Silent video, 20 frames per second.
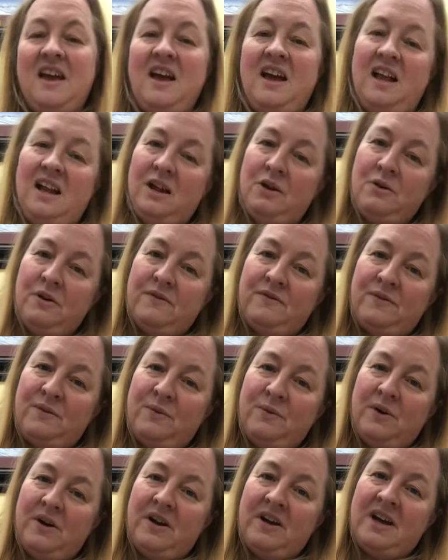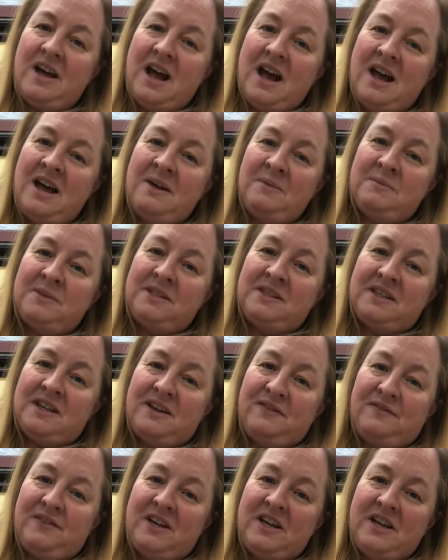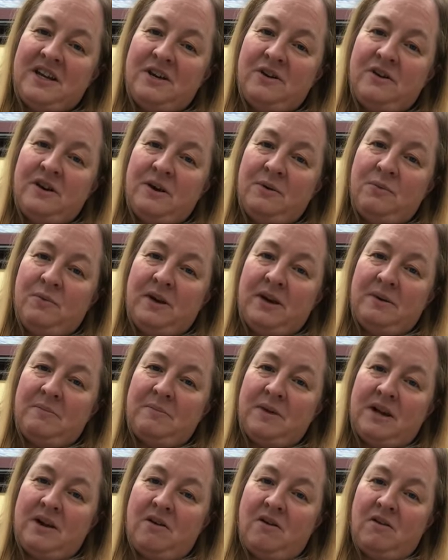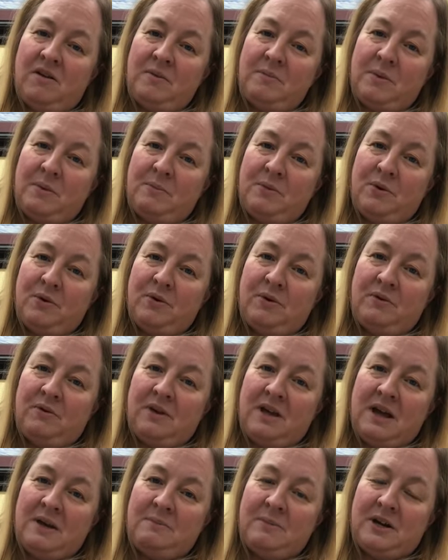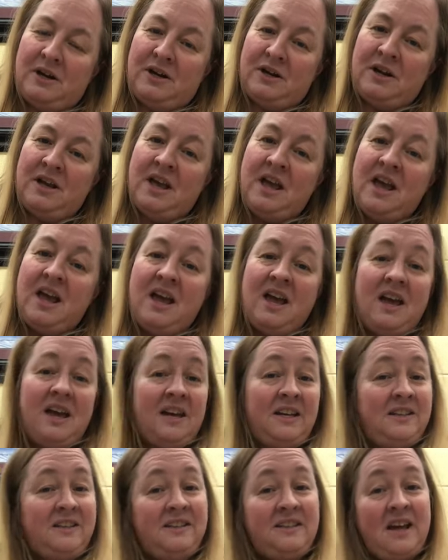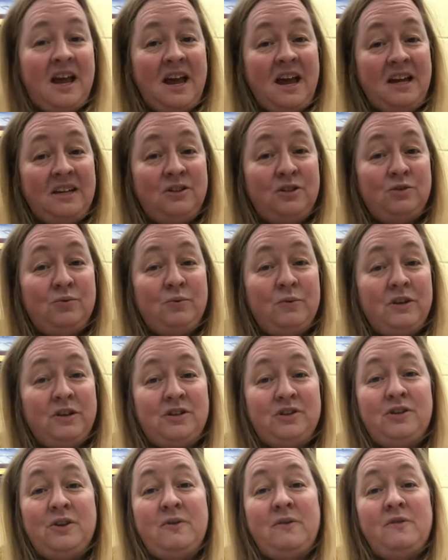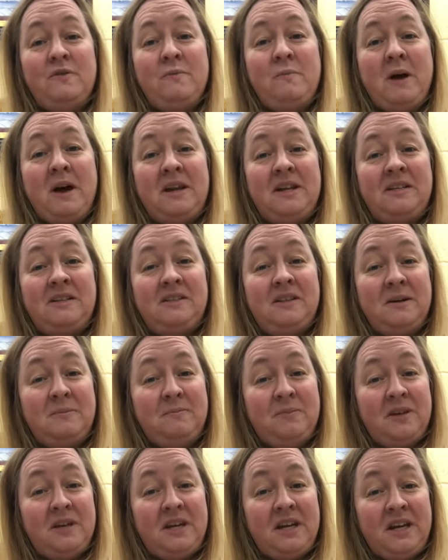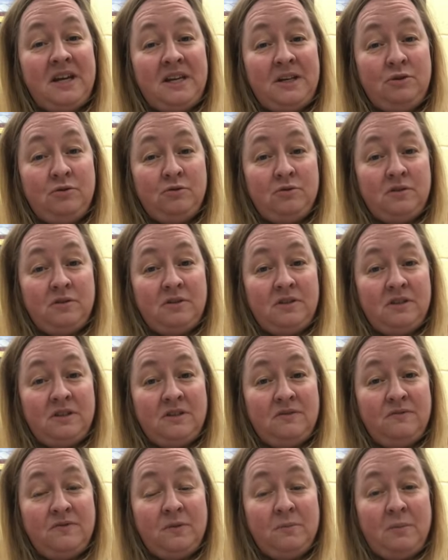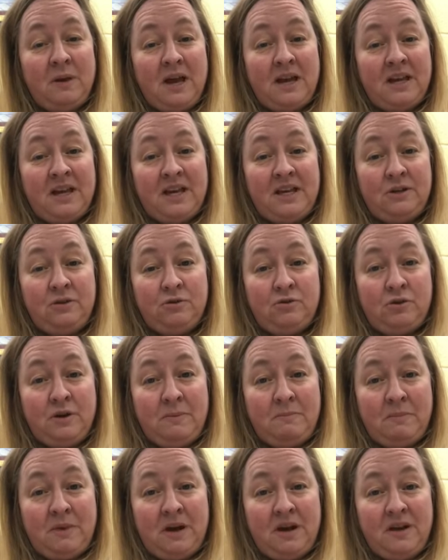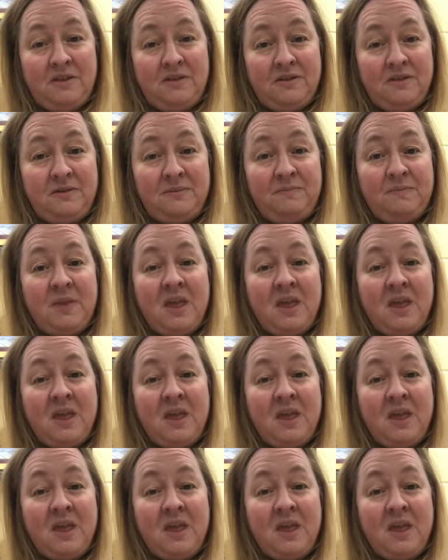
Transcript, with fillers: Hello everyone, I'm Stephanie here at William B. Harlan Memorial Library, and today I just want to show everybody something interesting for Black History Month.